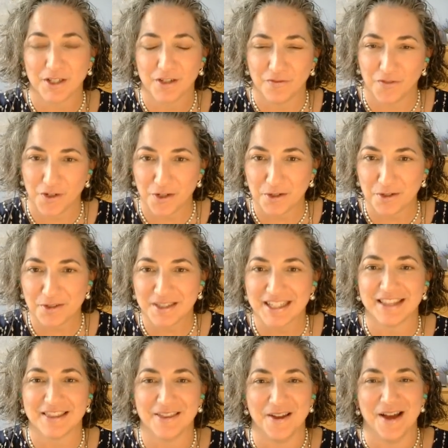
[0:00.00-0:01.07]
confused
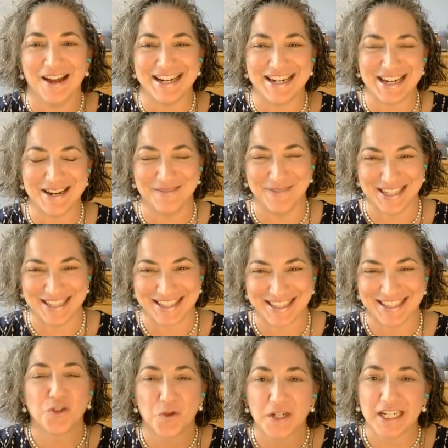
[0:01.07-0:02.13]
and thought he was
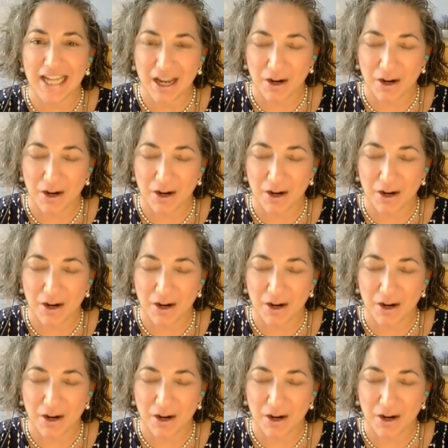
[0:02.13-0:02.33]
joining